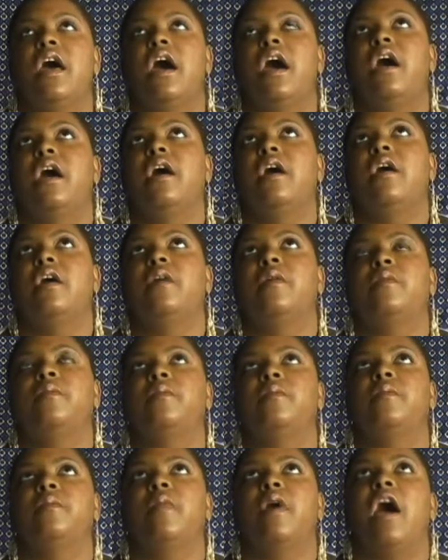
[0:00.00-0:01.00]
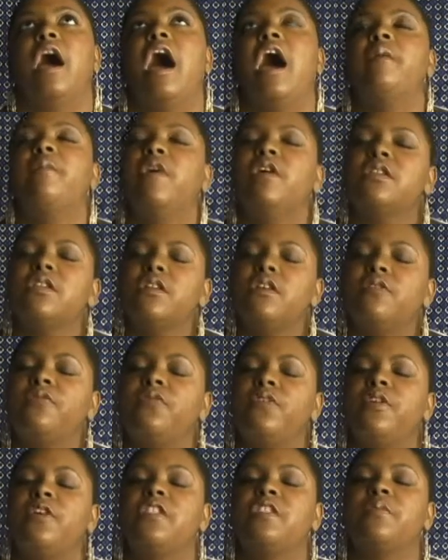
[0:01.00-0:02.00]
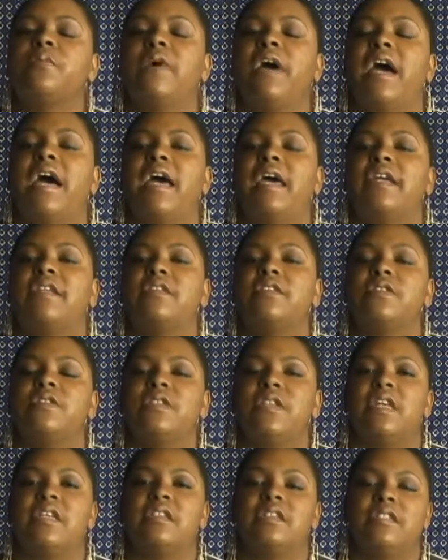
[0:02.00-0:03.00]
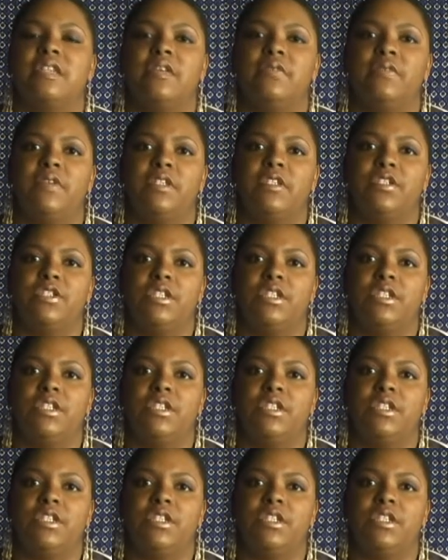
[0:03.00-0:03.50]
I'm also influenced by Suzanne Stevens.